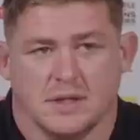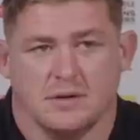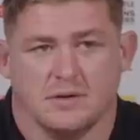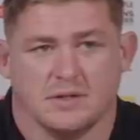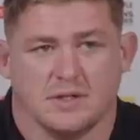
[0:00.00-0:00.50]

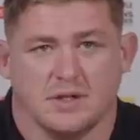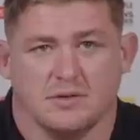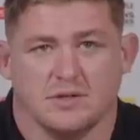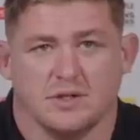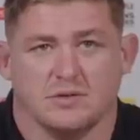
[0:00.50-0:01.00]
you know, it's a
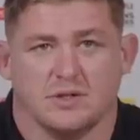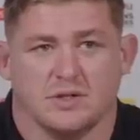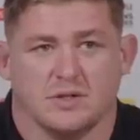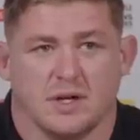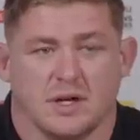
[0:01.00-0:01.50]
huge,
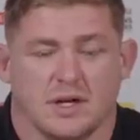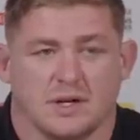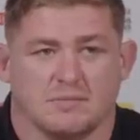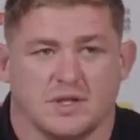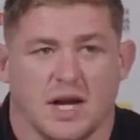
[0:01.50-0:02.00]
huge
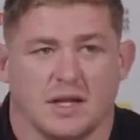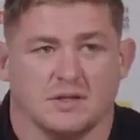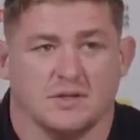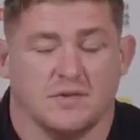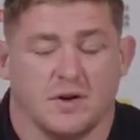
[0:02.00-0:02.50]
uh,
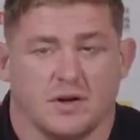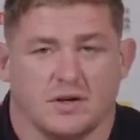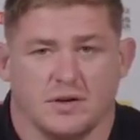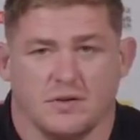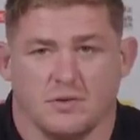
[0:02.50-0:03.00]
challenge
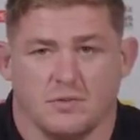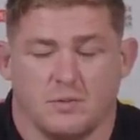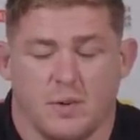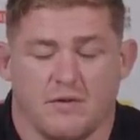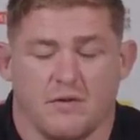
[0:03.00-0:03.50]
for you know
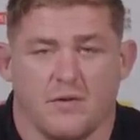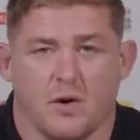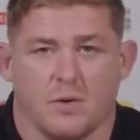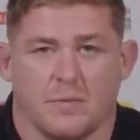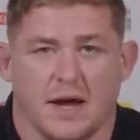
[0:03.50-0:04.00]
whatever
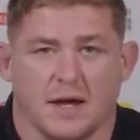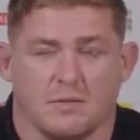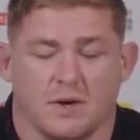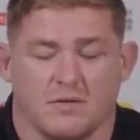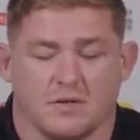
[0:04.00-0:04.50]
forward pack
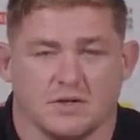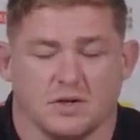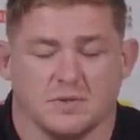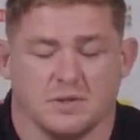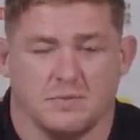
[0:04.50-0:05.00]
and whatever
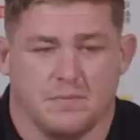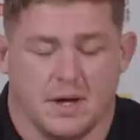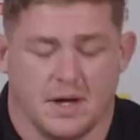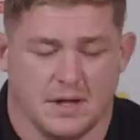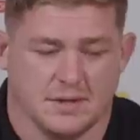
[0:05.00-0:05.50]
subs are
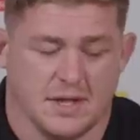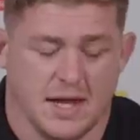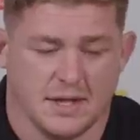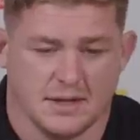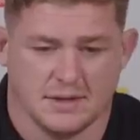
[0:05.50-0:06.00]
uh,
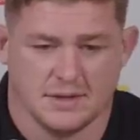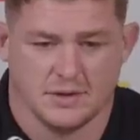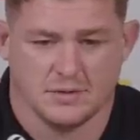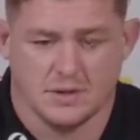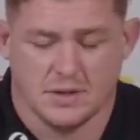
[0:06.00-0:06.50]
selected.
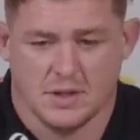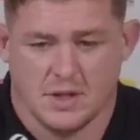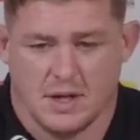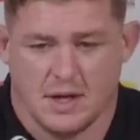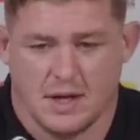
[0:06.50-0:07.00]
So,
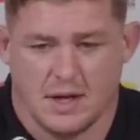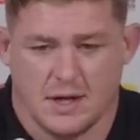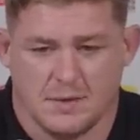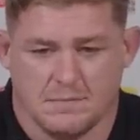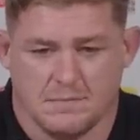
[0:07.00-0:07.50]

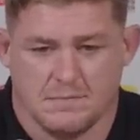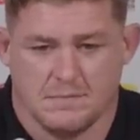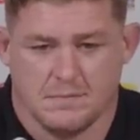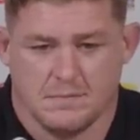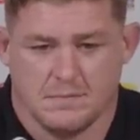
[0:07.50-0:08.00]
um,
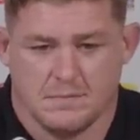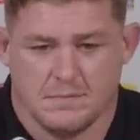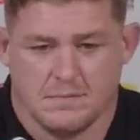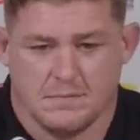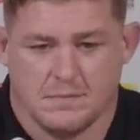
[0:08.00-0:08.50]

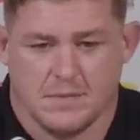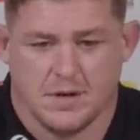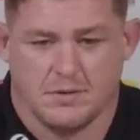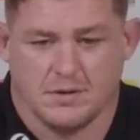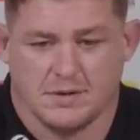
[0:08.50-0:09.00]

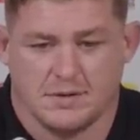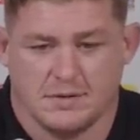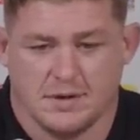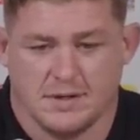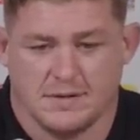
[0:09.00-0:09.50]
you know,
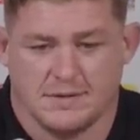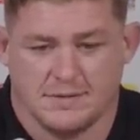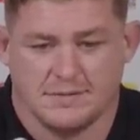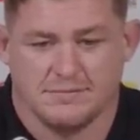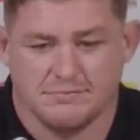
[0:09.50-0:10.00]
it's
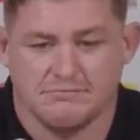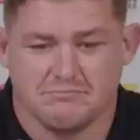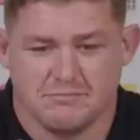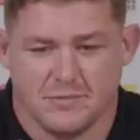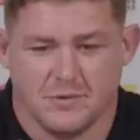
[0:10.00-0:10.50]
it's
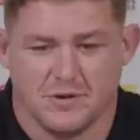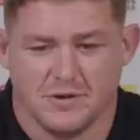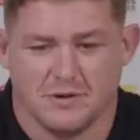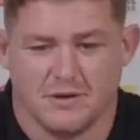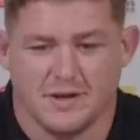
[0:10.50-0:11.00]
one
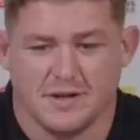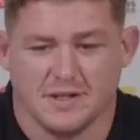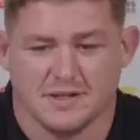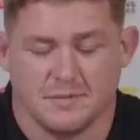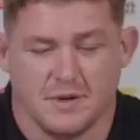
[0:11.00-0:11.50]
of the great
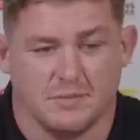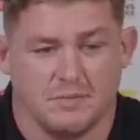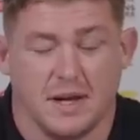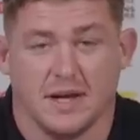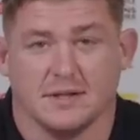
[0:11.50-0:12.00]
things
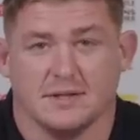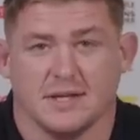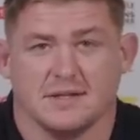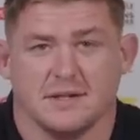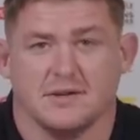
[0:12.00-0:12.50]
about playing
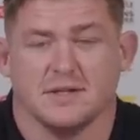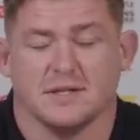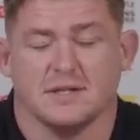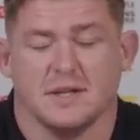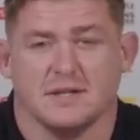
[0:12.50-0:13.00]
Test
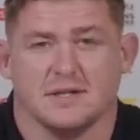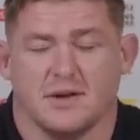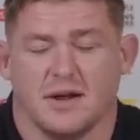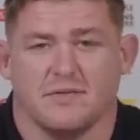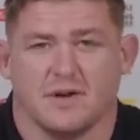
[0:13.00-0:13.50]
series in, in
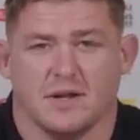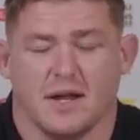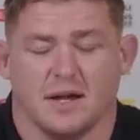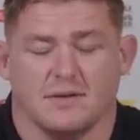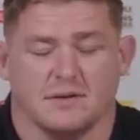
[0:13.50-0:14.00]
South Africa
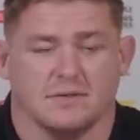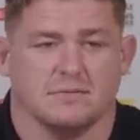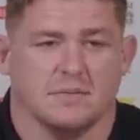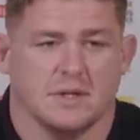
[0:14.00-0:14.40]
that, and